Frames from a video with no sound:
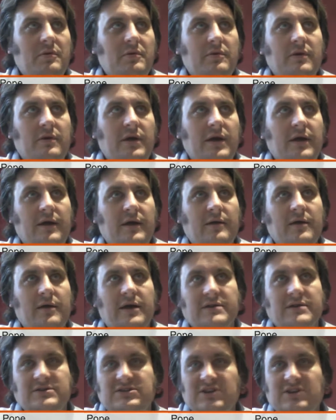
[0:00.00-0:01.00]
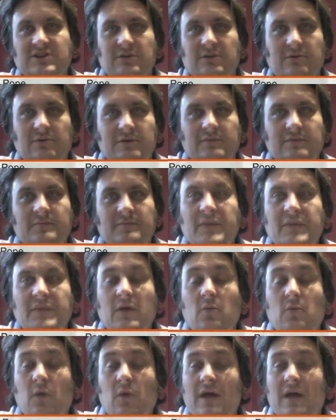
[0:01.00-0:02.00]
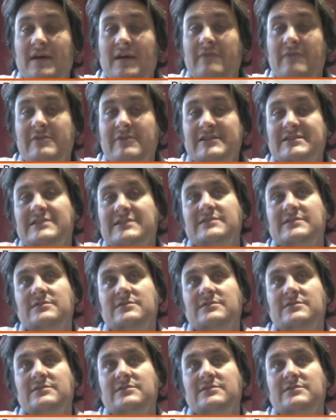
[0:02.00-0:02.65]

and so on, where there isn't